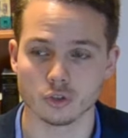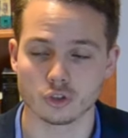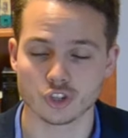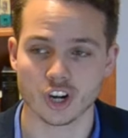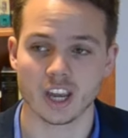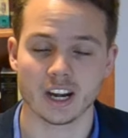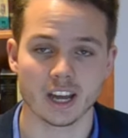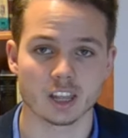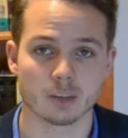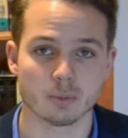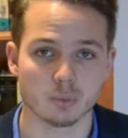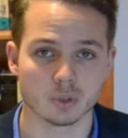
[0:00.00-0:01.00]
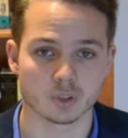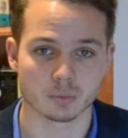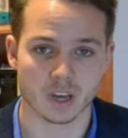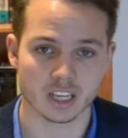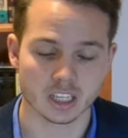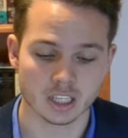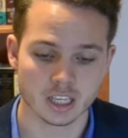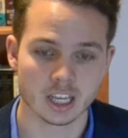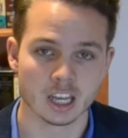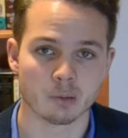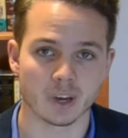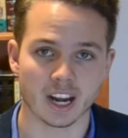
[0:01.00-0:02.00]
trade other people's money,
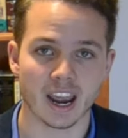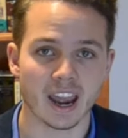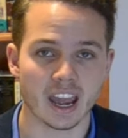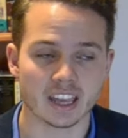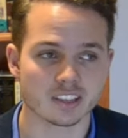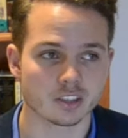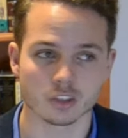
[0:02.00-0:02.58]
but has